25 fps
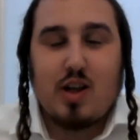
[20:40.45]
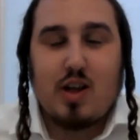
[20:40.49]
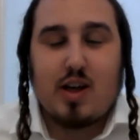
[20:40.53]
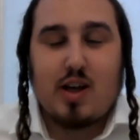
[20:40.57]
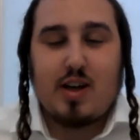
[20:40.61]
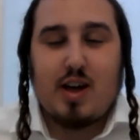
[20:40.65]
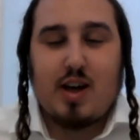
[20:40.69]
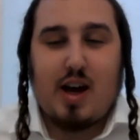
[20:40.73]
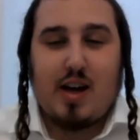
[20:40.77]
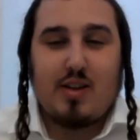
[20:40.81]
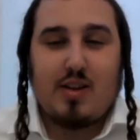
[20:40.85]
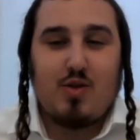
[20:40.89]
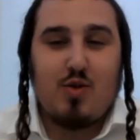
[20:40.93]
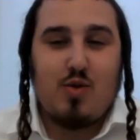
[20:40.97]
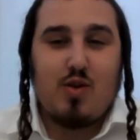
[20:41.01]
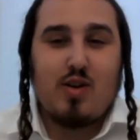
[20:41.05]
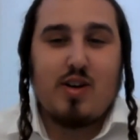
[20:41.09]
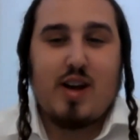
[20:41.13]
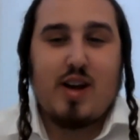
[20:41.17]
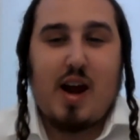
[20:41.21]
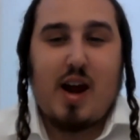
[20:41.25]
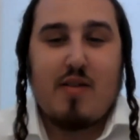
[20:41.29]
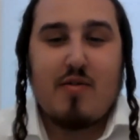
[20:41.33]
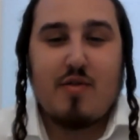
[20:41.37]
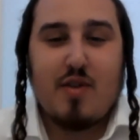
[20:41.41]
Like I do
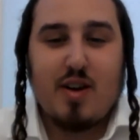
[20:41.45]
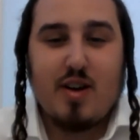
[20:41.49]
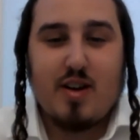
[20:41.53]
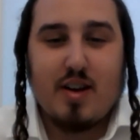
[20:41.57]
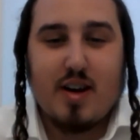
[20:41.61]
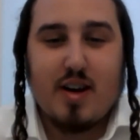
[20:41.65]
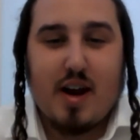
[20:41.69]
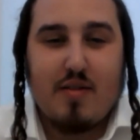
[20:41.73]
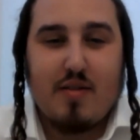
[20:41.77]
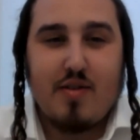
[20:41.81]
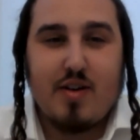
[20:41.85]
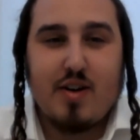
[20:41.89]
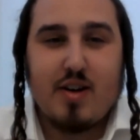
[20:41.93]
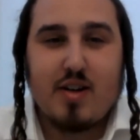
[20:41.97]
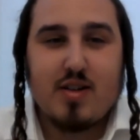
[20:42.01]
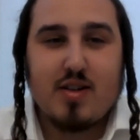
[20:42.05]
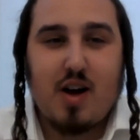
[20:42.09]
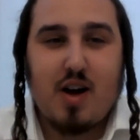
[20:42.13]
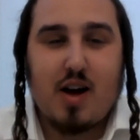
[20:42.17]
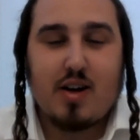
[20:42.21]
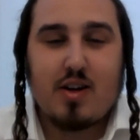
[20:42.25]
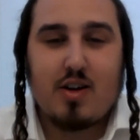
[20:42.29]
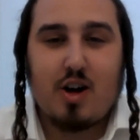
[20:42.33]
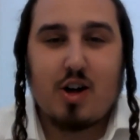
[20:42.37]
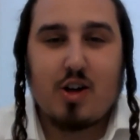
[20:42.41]
in every
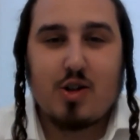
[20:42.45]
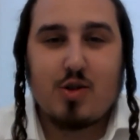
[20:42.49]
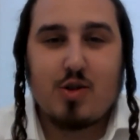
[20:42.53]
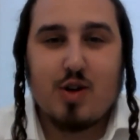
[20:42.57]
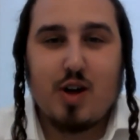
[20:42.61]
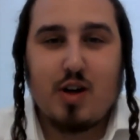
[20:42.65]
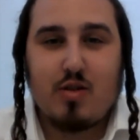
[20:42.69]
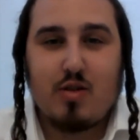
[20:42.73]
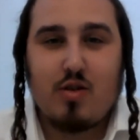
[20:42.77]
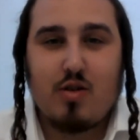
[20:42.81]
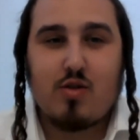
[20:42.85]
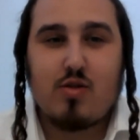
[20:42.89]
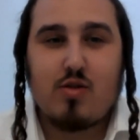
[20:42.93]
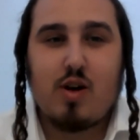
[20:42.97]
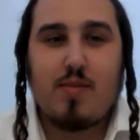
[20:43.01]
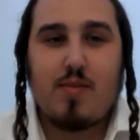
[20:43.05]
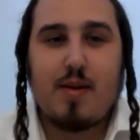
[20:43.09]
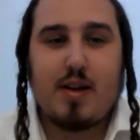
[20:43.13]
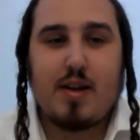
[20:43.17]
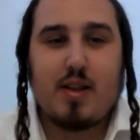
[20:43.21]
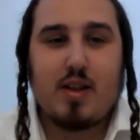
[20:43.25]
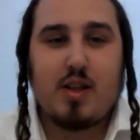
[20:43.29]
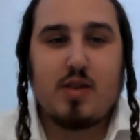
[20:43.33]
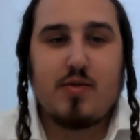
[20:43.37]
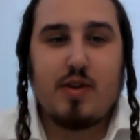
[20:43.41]
exotic country I go to, I
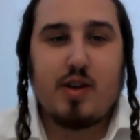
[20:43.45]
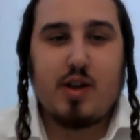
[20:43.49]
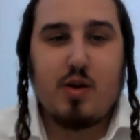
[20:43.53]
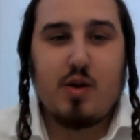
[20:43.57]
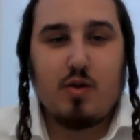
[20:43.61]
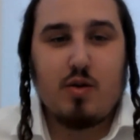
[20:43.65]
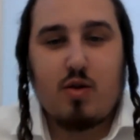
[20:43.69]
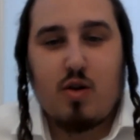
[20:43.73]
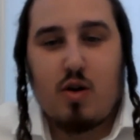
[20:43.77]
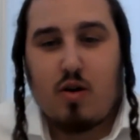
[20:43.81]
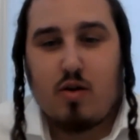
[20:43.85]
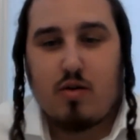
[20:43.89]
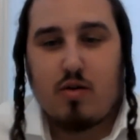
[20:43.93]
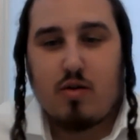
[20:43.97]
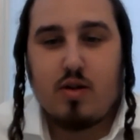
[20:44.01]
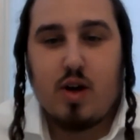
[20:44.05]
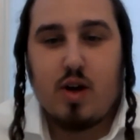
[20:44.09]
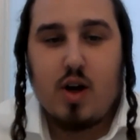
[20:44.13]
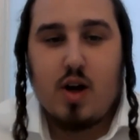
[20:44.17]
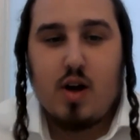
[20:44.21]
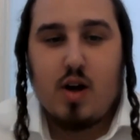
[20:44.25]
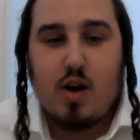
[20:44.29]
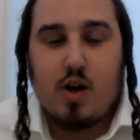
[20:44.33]
make this video called